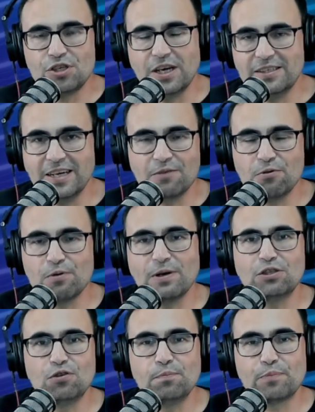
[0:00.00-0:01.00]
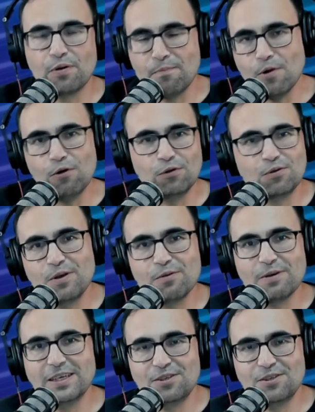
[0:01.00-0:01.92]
and then we want to promote, we want